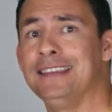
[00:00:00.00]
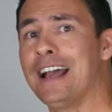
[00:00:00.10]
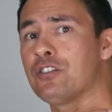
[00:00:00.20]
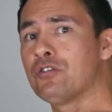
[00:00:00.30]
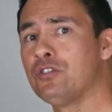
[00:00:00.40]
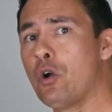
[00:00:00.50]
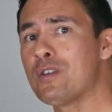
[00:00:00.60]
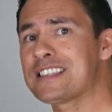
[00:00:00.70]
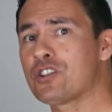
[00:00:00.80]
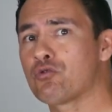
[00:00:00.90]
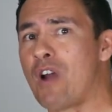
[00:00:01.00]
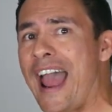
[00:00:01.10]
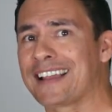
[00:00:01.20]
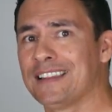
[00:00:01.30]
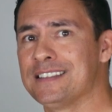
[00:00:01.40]
Now you notice the
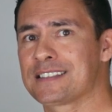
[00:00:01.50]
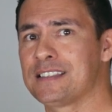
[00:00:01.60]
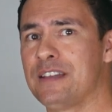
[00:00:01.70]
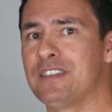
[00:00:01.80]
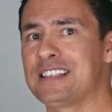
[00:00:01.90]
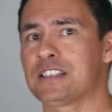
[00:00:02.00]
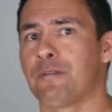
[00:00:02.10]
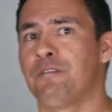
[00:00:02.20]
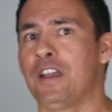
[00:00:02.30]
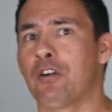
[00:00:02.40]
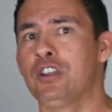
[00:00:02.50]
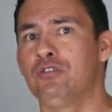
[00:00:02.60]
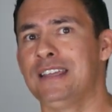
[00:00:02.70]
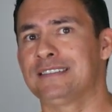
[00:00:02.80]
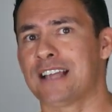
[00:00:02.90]
raglan sleeve. This is a very
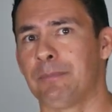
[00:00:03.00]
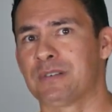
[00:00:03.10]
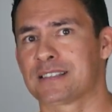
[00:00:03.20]
unique type of